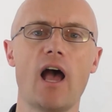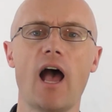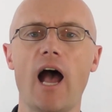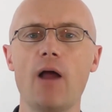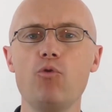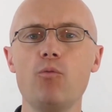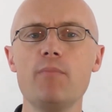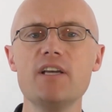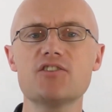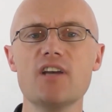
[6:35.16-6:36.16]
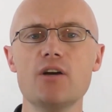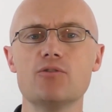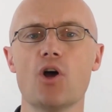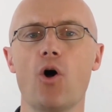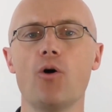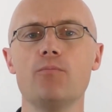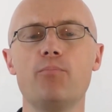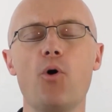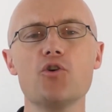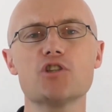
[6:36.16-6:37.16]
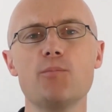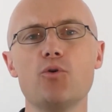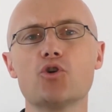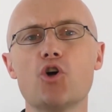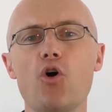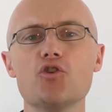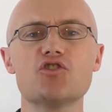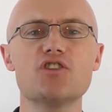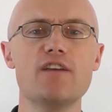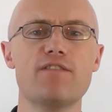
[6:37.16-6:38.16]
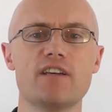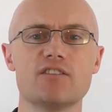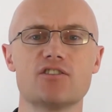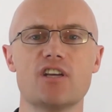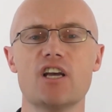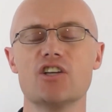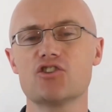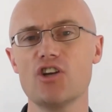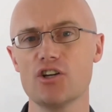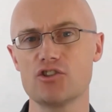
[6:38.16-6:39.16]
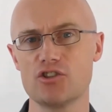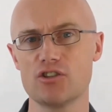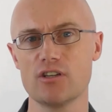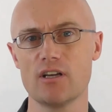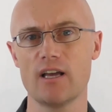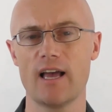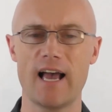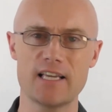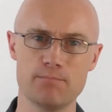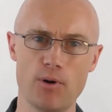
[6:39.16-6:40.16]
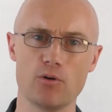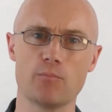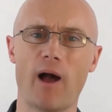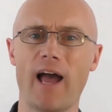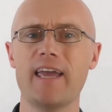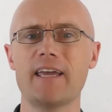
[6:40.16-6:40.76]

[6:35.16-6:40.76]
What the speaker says: and will miss out on possible cost savings such as bulk buying.